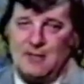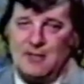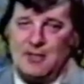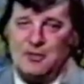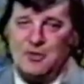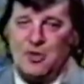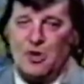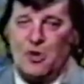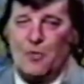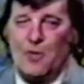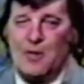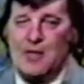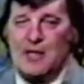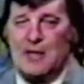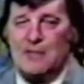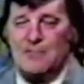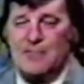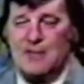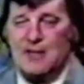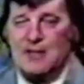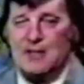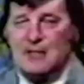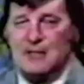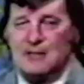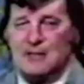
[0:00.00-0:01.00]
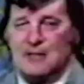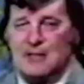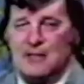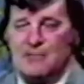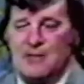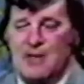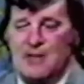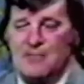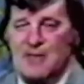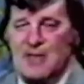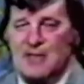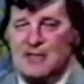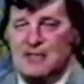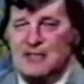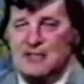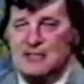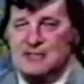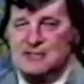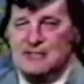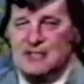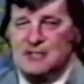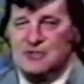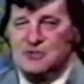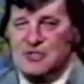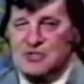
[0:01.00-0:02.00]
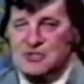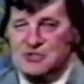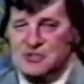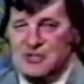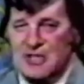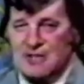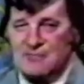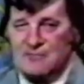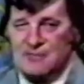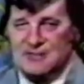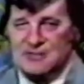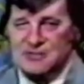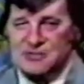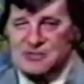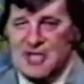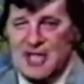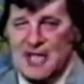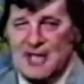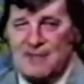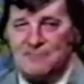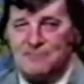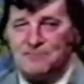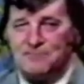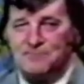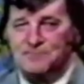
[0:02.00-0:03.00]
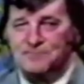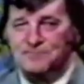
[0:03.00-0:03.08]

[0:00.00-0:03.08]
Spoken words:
In no way am I making such a statement as that.